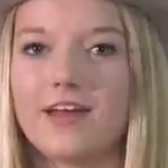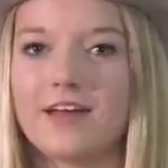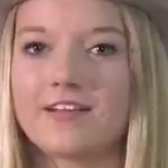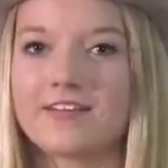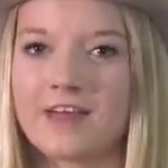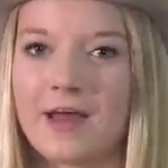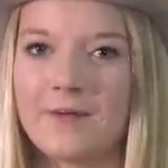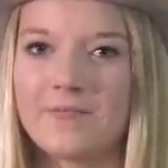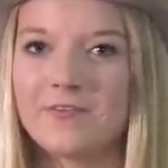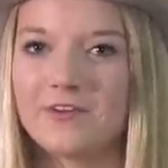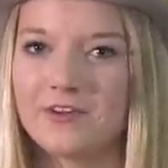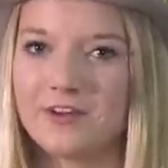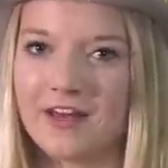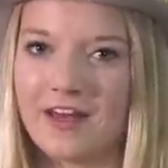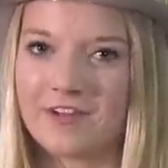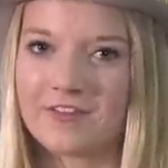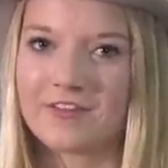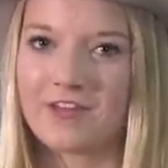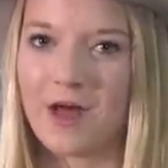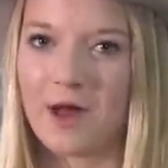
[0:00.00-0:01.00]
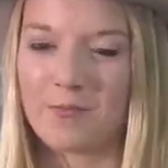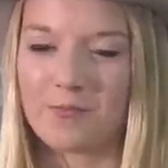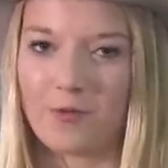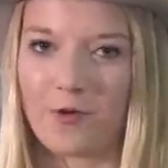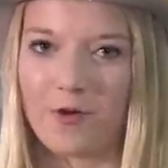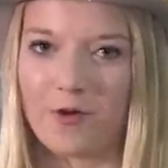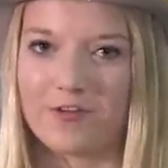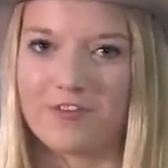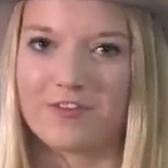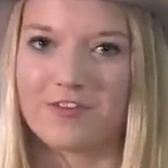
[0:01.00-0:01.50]
It's time to announce the
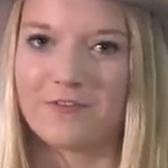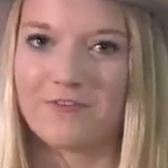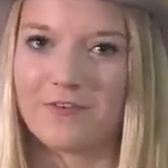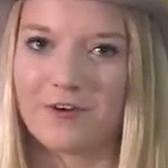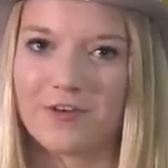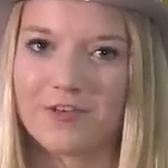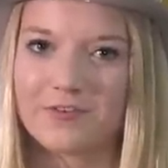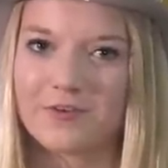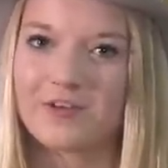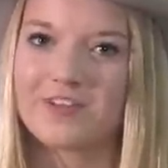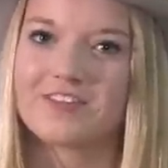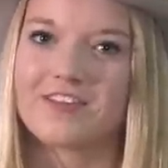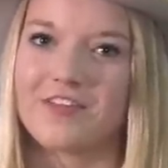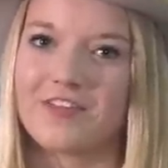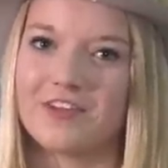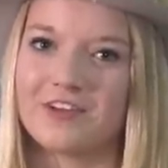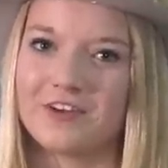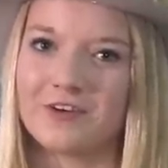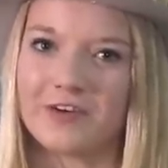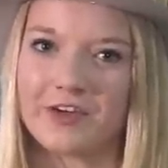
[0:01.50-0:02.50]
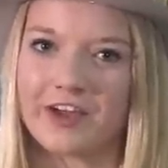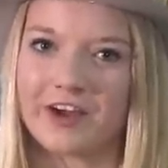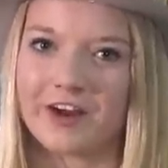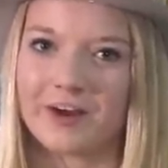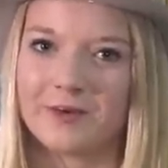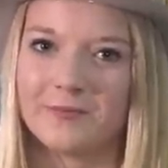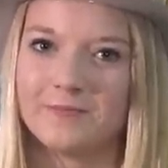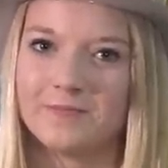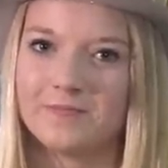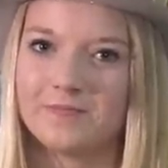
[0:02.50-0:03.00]
uproars, the first ones of the new
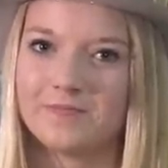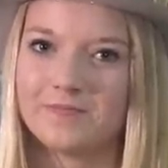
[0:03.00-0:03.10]
year.